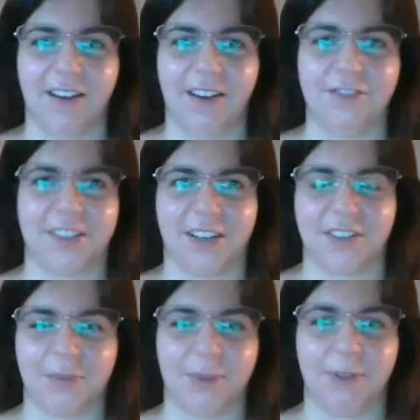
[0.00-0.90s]
have
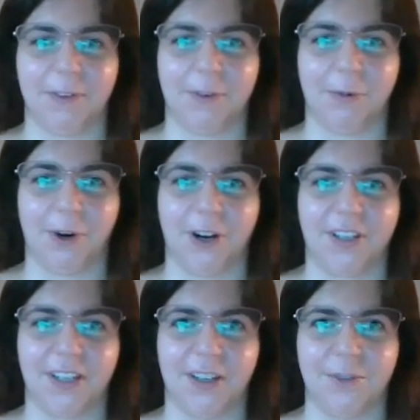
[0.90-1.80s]
checked out some of your
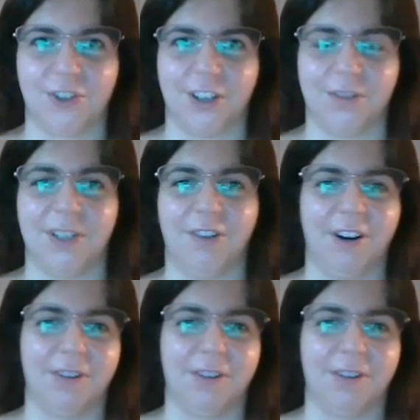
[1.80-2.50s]
work, and I'm sure,